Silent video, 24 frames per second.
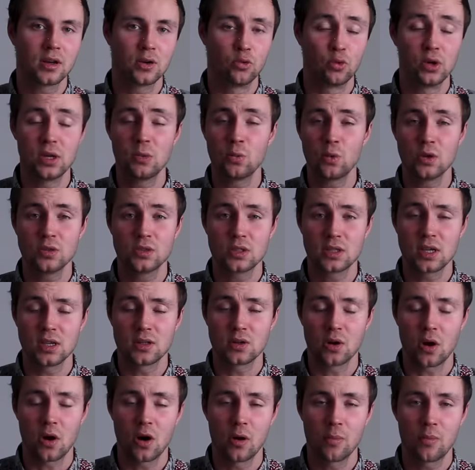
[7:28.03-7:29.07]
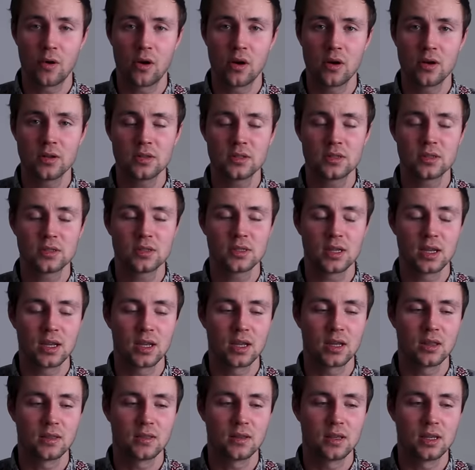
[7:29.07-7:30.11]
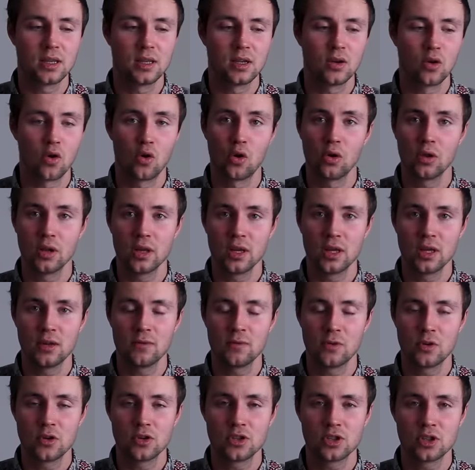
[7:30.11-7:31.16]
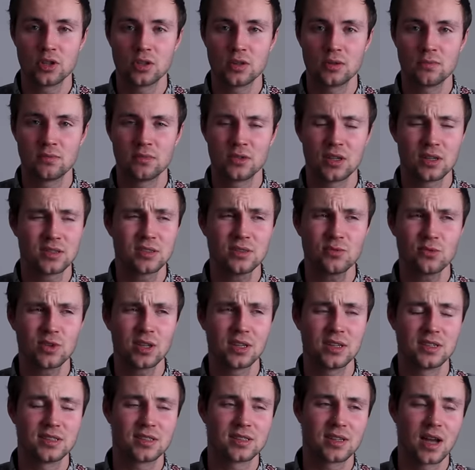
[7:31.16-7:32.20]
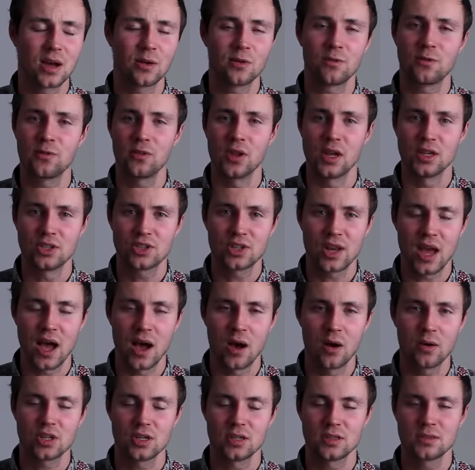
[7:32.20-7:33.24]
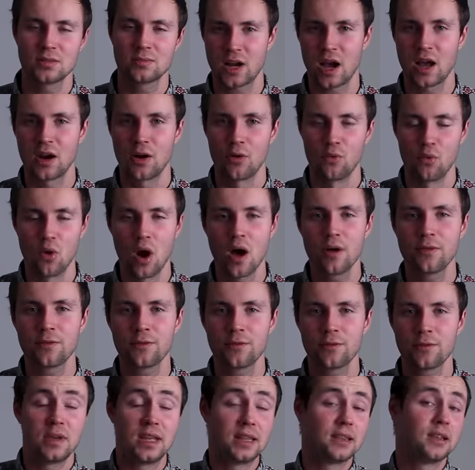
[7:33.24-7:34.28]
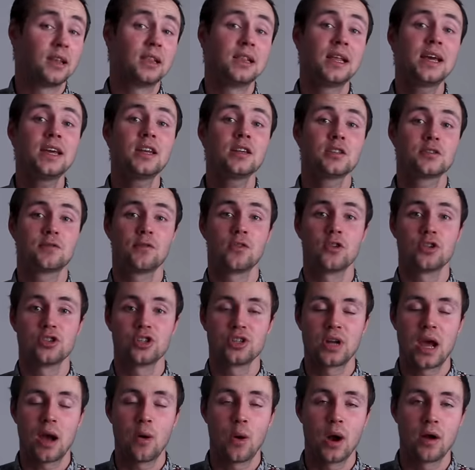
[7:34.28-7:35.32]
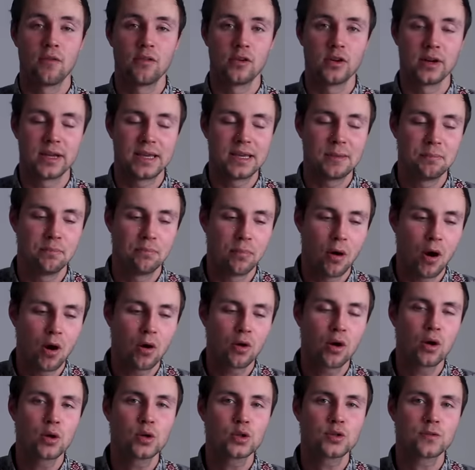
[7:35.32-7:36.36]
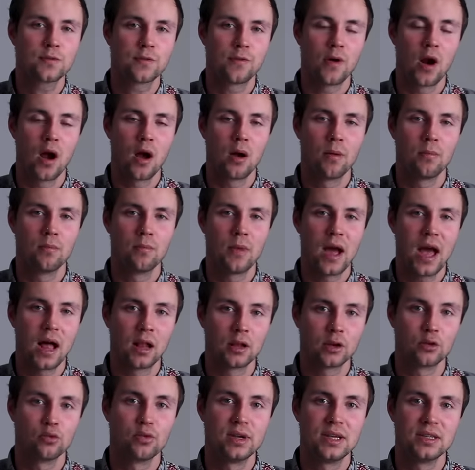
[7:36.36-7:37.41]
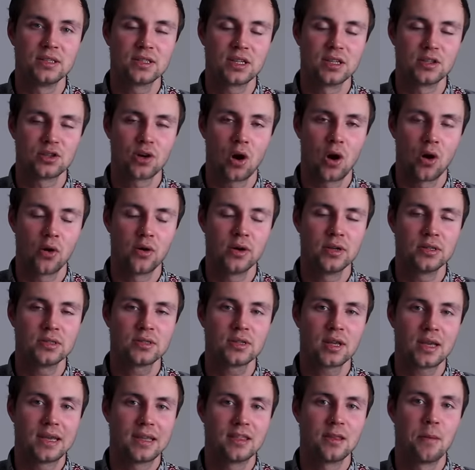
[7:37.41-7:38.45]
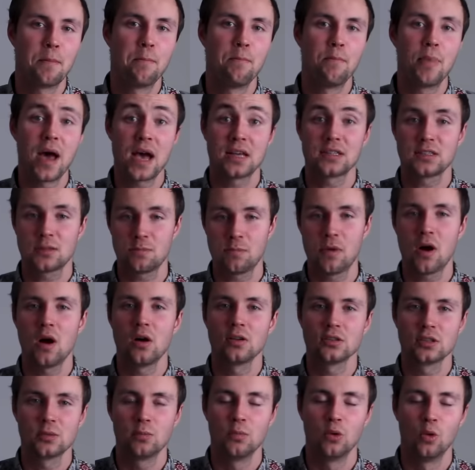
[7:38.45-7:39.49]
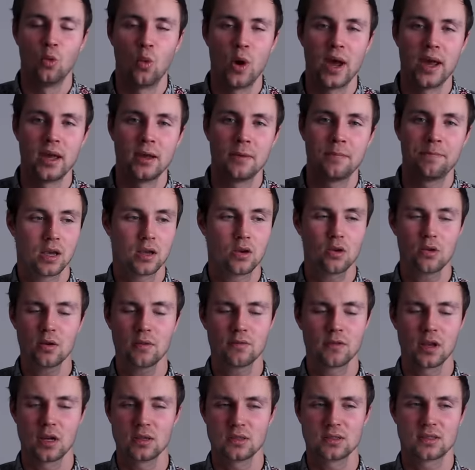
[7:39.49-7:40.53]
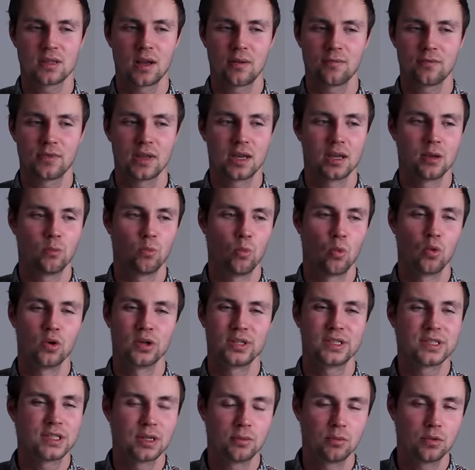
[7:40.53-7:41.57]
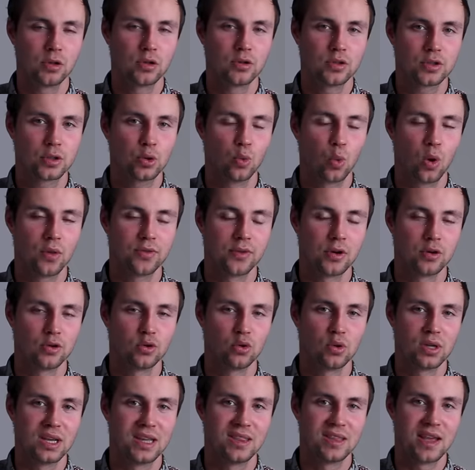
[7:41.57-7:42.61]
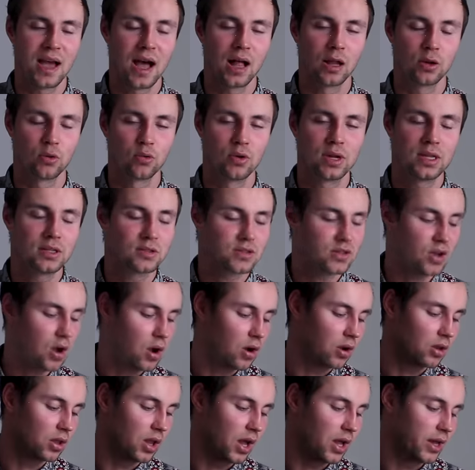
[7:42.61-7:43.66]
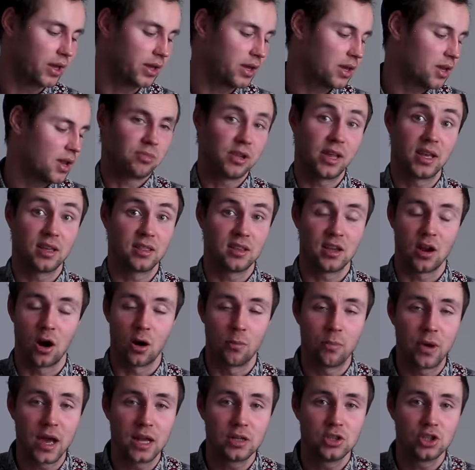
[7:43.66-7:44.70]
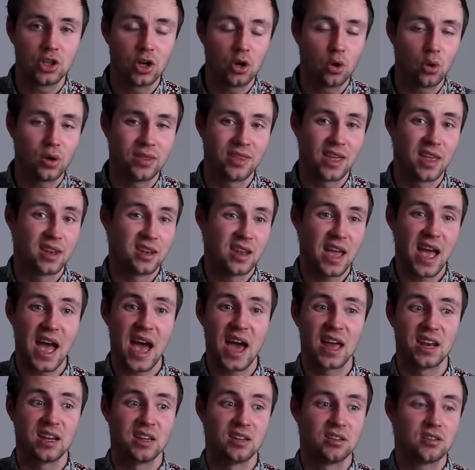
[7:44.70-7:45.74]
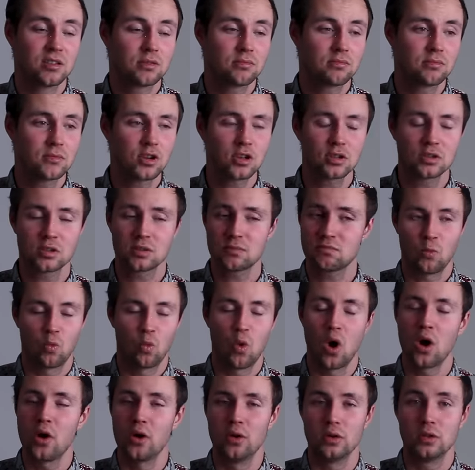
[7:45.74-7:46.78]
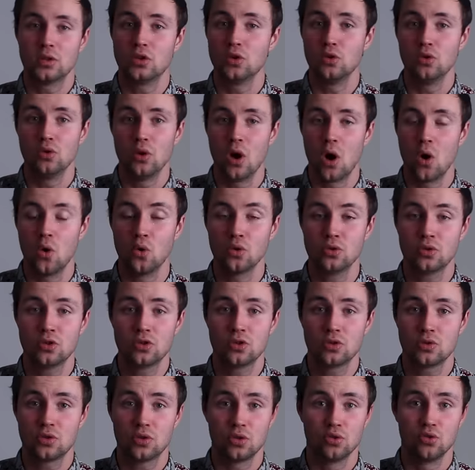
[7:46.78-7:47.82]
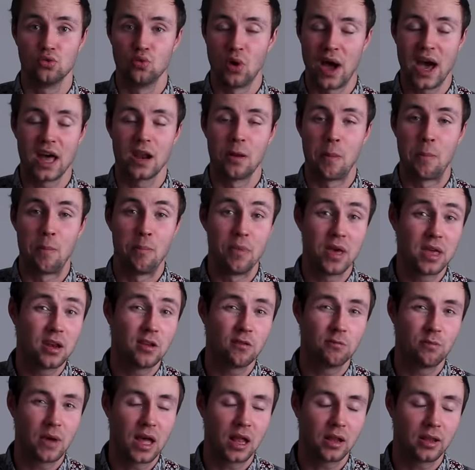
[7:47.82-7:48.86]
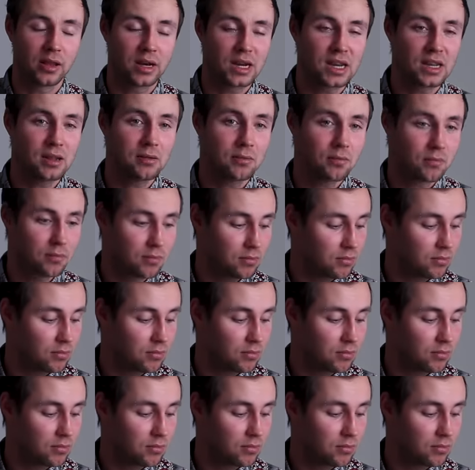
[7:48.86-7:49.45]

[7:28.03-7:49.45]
Greenwood's guitar parts in the early version doesn't really sound fleshed out. It's kind of rough. In the latest version, however, he borrows from Al Green's guitarist in the best possible way. He could have done something more similar to what they're doing in the Al Green song, like playing the arpeggio and then added just one or two notes to add a bit of melody.